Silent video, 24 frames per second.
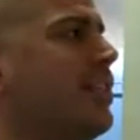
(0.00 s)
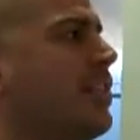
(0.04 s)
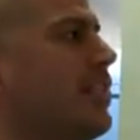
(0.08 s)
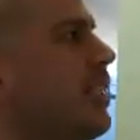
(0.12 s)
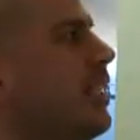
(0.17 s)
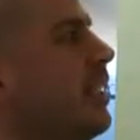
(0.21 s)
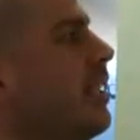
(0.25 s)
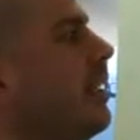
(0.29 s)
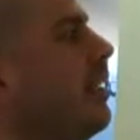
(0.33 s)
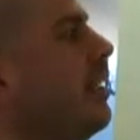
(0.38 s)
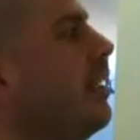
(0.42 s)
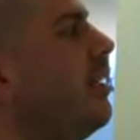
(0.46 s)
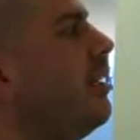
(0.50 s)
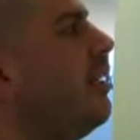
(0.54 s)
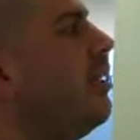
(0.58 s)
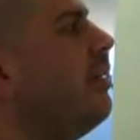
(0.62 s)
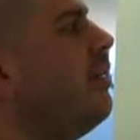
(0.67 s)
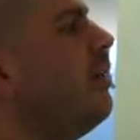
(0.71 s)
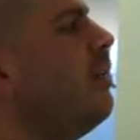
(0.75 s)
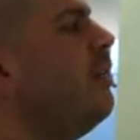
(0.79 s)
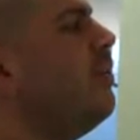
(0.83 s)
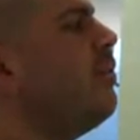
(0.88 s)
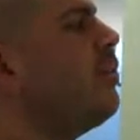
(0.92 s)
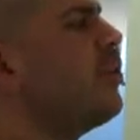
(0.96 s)
to see,
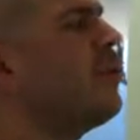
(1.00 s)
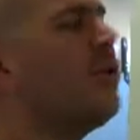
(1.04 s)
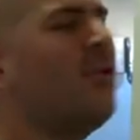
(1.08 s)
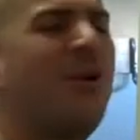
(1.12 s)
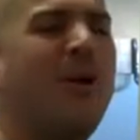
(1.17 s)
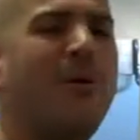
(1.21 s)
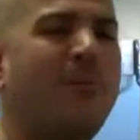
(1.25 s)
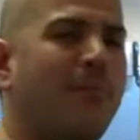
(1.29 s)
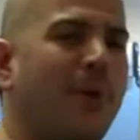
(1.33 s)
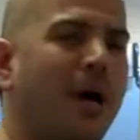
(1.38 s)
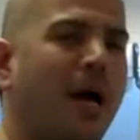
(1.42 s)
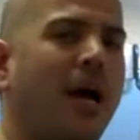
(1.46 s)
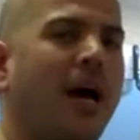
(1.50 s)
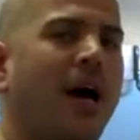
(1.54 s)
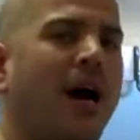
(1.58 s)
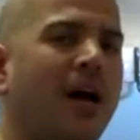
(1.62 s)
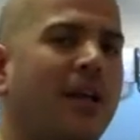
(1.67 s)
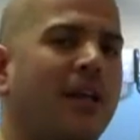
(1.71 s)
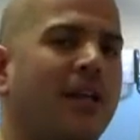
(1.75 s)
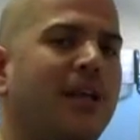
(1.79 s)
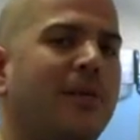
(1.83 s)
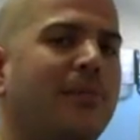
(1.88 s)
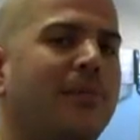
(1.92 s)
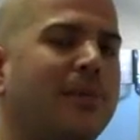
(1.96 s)
oh, we're going up by
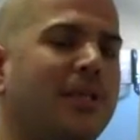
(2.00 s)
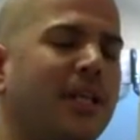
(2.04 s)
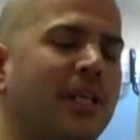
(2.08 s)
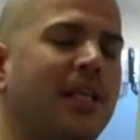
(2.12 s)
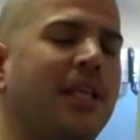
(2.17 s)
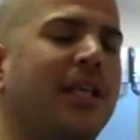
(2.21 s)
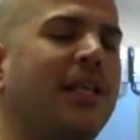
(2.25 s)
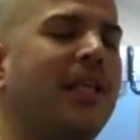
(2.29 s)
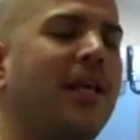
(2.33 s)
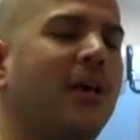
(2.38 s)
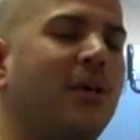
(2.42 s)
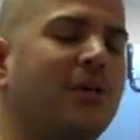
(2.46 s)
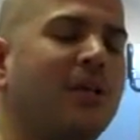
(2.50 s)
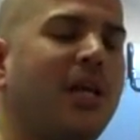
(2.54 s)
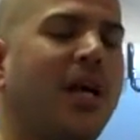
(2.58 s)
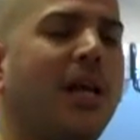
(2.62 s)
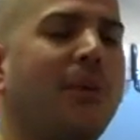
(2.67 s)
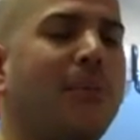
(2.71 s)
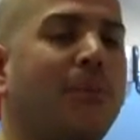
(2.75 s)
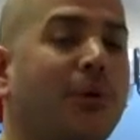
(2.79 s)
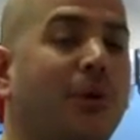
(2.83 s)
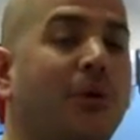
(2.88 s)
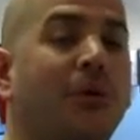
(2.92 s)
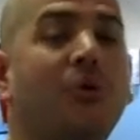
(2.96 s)
odd numbers. I thought that was
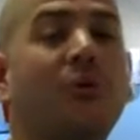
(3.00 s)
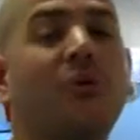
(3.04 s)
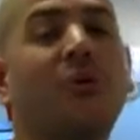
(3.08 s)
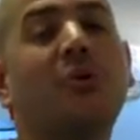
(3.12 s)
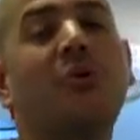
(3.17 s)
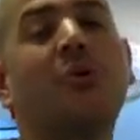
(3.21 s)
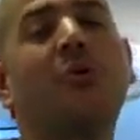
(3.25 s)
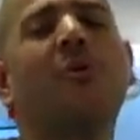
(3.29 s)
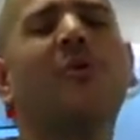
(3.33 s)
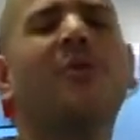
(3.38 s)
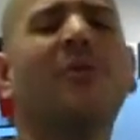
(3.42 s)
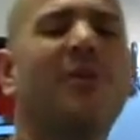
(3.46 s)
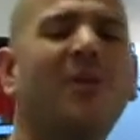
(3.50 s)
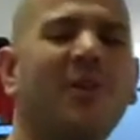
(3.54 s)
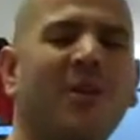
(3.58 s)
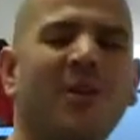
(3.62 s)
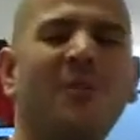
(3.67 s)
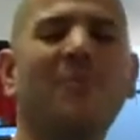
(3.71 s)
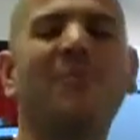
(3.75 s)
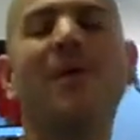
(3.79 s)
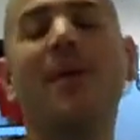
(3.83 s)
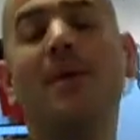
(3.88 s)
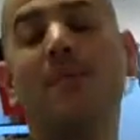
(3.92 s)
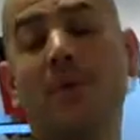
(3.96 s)
kind of peculiar.
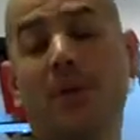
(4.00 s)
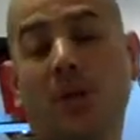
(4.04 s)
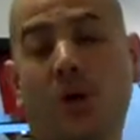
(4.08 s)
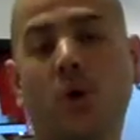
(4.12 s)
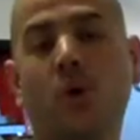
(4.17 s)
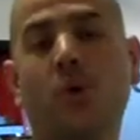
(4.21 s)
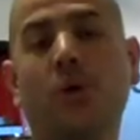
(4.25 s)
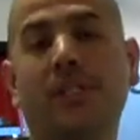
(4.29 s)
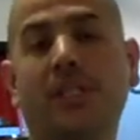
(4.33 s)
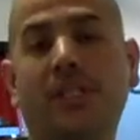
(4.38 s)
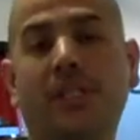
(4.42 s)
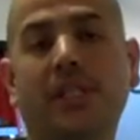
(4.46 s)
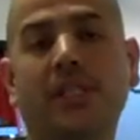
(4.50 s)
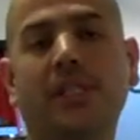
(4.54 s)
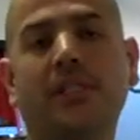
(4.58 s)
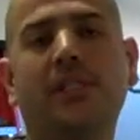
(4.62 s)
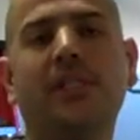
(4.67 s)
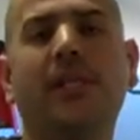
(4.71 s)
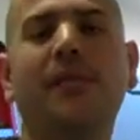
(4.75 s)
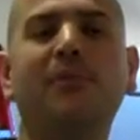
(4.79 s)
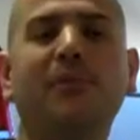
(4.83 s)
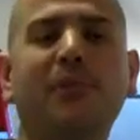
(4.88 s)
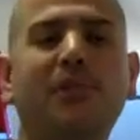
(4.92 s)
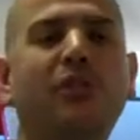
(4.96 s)
maybe a
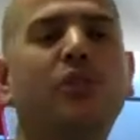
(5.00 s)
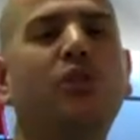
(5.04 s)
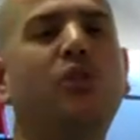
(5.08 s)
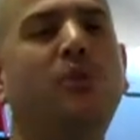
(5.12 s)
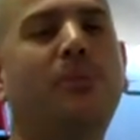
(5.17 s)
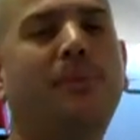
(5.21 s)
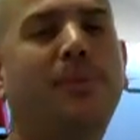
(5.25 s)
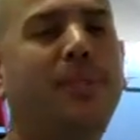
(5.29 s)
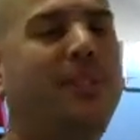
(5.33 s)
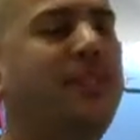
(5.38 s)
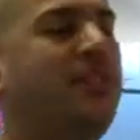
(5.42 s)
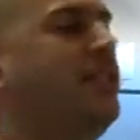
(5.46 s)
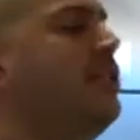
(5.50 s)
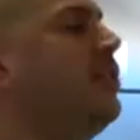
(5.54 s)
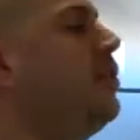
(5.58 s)
coincidence. I'm just assuming this